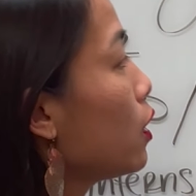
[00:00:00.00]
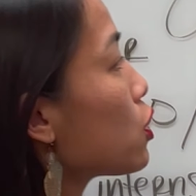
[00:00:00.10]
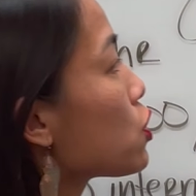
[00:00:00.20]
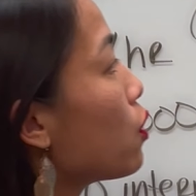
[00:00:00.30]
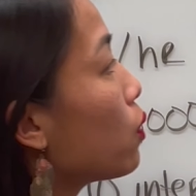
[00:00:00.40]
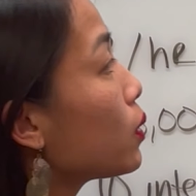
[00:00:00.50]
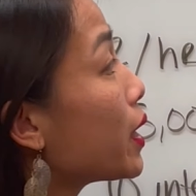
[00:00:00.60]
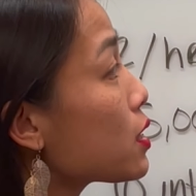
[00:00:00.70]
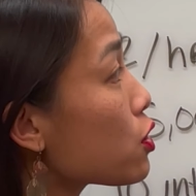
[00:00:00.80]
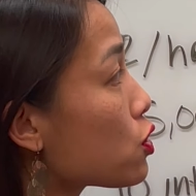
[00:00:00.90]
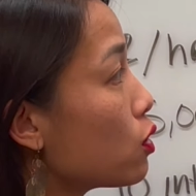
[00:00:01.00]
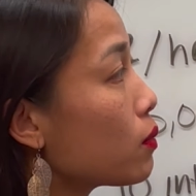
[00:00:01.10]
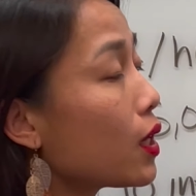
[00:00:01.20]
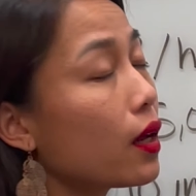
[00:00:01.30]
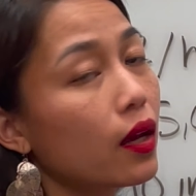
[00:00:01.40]
So let's assume
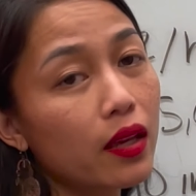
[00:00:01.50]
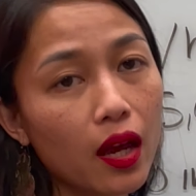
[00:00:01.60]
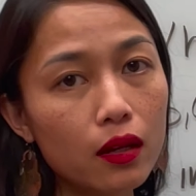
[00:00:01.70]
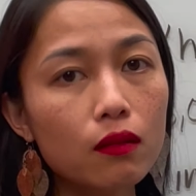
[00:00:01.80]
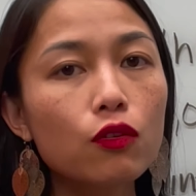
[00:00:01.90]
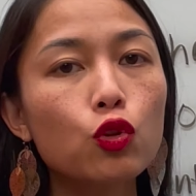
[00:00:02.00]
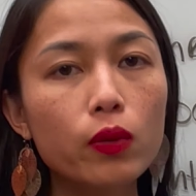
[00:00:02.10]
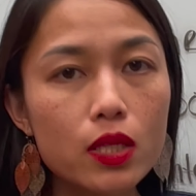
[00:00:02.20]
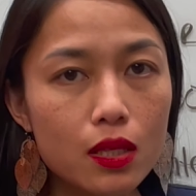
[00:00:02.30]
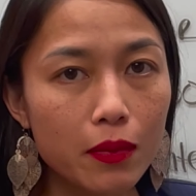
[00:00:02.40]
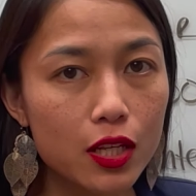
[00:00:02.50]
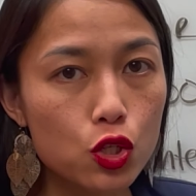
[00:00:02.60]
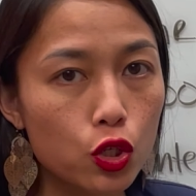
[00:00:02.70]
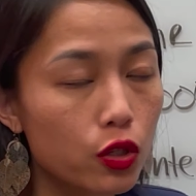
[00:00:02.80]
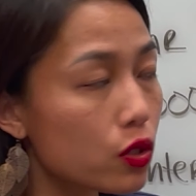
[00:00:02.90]
that, again, 3
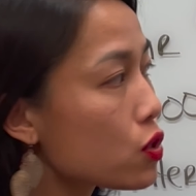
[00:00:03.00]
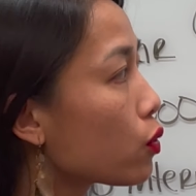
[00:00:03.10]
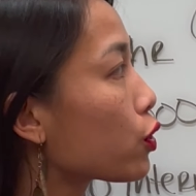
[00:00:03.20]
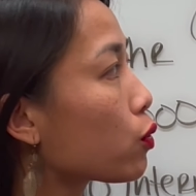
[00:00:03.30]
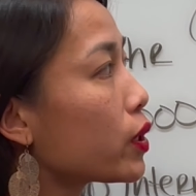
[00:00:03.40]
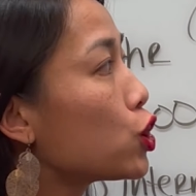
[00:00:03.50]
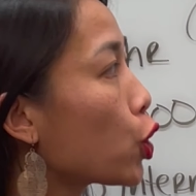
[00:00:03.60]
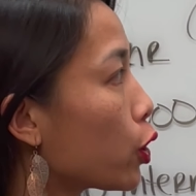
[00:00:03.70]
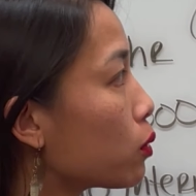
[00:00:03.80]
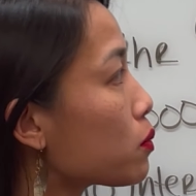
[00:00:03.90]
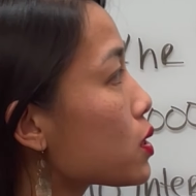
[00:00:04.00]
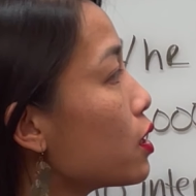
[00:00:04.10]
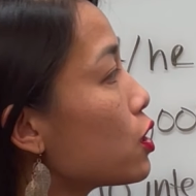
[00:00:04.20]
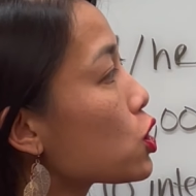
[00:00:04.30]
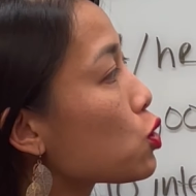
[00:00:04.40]
semesters or 3 terms,
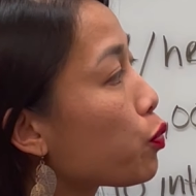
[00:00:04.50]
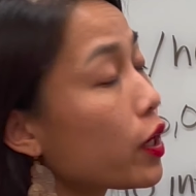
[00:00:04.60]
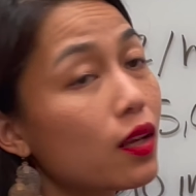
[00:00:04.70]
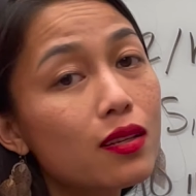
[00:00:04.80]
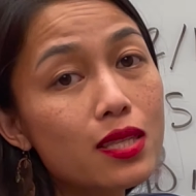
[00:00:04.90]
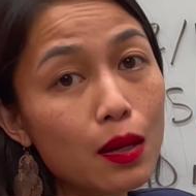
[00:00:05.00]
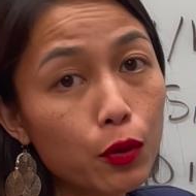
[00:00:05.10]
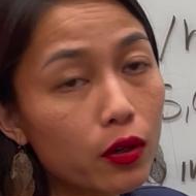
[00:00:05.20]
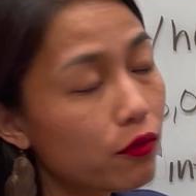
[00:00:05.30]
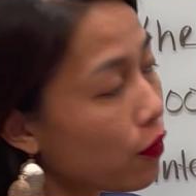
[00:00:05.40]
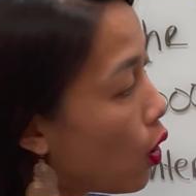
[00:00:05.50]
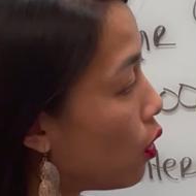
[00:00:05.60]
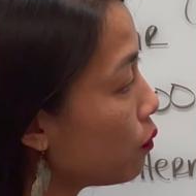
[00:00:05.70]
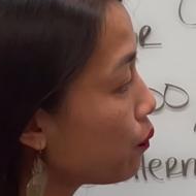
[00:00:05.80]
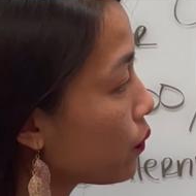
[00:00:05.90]
spring, summer, and
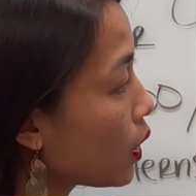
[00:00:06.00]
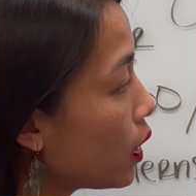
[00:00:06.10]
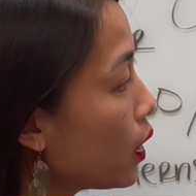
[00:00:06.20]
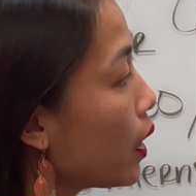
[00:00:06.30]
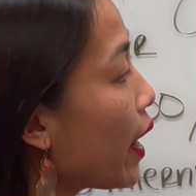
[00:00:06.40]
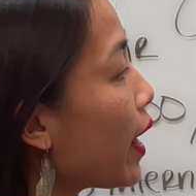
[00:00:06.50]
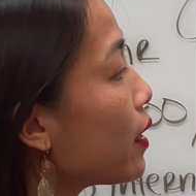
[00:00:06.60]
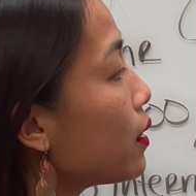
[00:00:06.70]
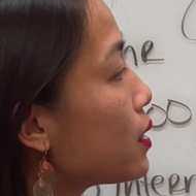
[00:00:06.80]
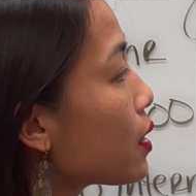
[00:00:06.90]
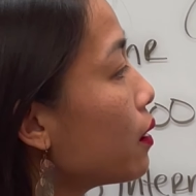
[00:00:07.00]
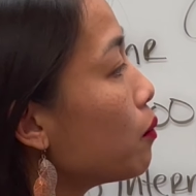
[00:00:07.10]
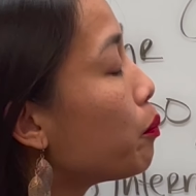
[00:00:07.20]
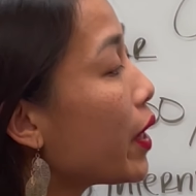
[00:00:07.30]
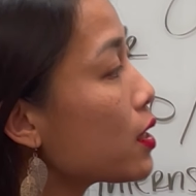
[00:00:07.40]
fall. And
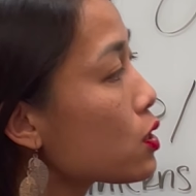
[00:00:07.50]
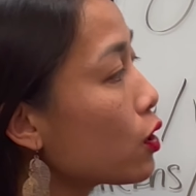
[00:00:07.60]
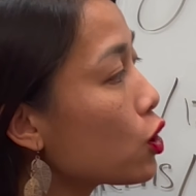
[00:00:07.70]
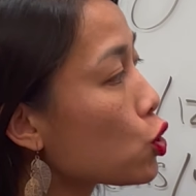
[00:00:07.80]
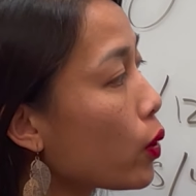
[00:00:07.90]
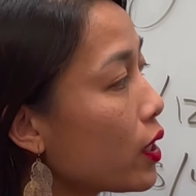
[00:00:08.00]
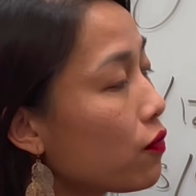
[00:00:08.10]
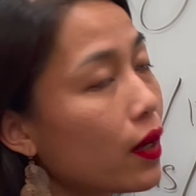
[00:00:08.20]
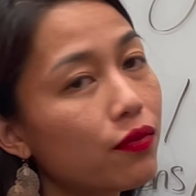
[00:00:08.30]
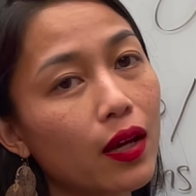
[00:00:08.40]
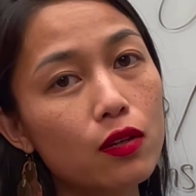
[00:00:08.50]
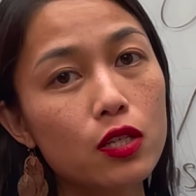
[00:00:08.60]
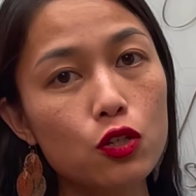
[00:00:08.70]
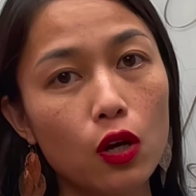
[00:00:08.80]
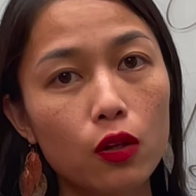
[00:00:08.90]
based on the
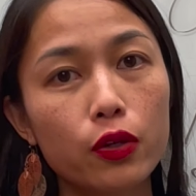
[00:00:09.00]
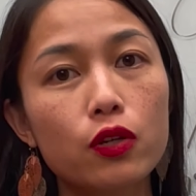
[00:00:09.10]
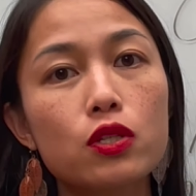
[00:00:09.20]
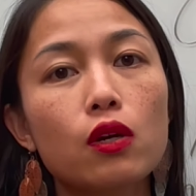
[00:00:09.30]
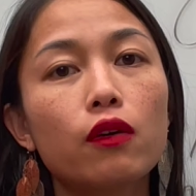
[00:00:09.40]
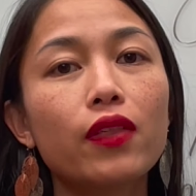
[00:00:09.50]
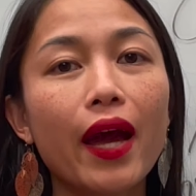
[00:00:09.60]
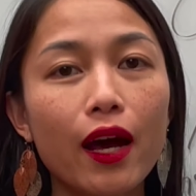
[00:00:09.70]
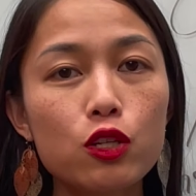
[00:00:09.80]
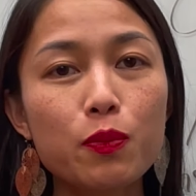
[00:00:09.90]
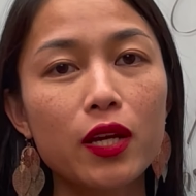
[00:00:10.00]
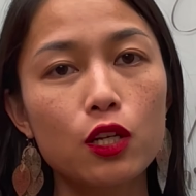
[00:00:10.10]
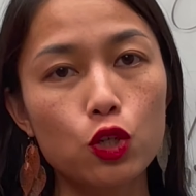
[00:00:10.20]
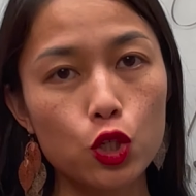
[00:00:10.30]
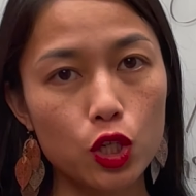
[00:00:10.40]
$25,000 of the House Paid
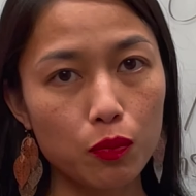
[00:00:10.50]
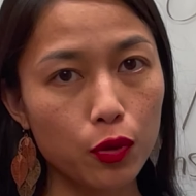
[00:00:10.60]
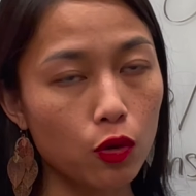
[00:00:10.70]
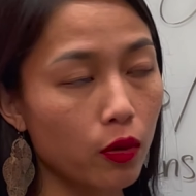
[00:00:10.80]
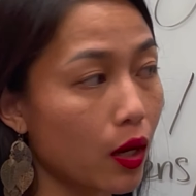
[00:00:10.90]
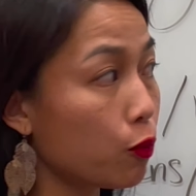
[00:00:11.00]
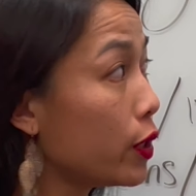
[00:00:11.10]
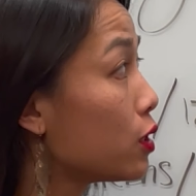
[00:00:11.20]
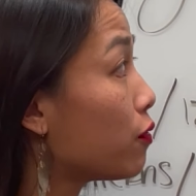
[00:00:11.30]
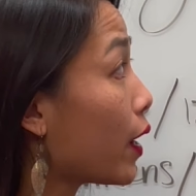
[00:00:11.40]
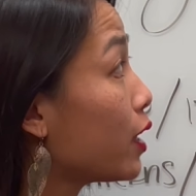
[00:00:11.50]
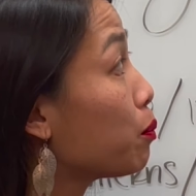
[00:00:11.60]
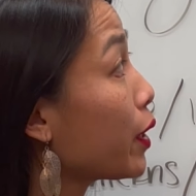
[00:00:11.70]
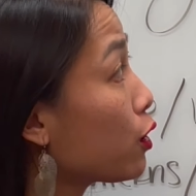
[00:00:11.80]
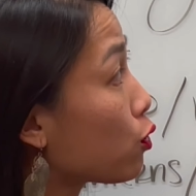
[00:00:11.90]
Internship Program, we divide it
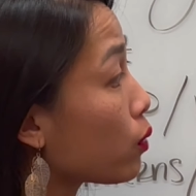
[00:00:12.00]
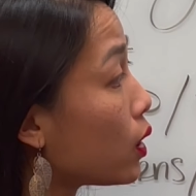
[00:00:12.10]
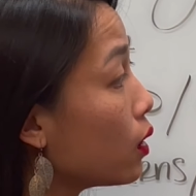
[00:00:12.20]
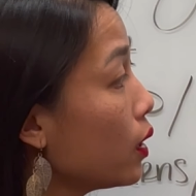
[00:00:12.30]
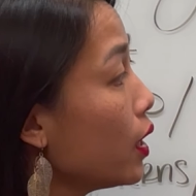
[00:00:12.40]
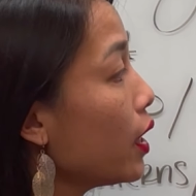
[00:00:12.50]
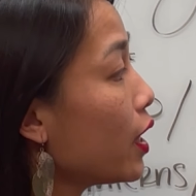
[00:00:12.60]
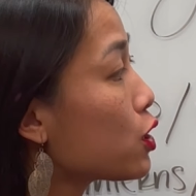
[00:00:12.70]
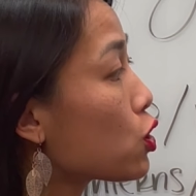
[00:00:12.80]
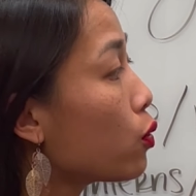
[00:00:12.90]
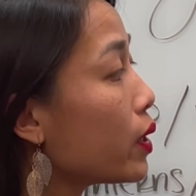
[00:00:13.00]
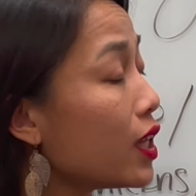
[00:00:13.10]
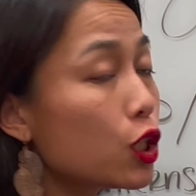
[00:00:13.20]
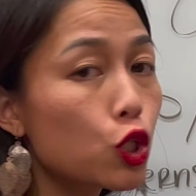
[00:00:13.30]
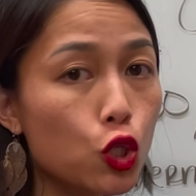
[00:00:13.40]
by 3. And so
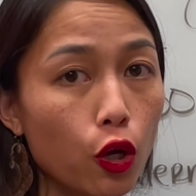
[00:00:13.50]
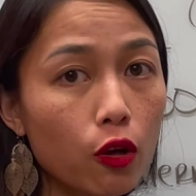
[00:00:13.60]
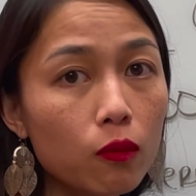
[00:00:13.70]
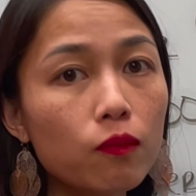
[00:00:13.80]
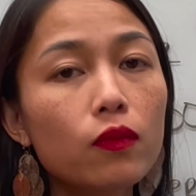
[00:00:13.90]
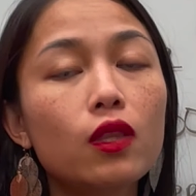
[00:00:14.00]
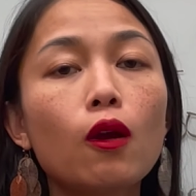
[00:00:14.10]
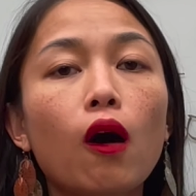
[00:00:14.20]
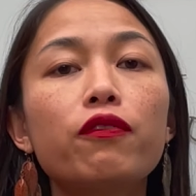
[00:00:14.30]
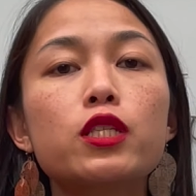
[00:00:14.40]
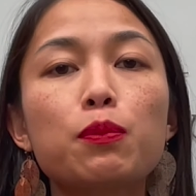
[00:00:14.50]
each term, the office